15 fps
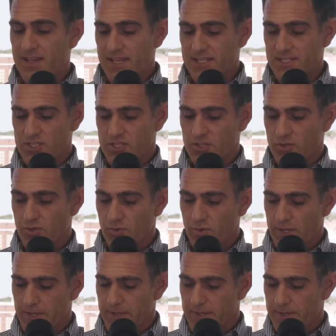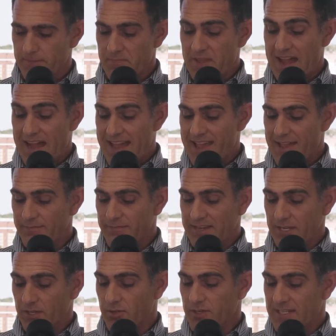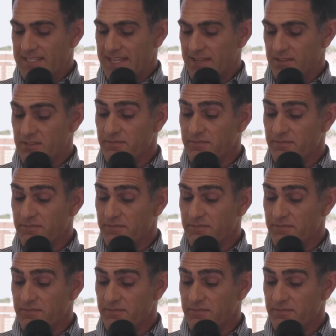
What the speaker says: And so I have narrowed it down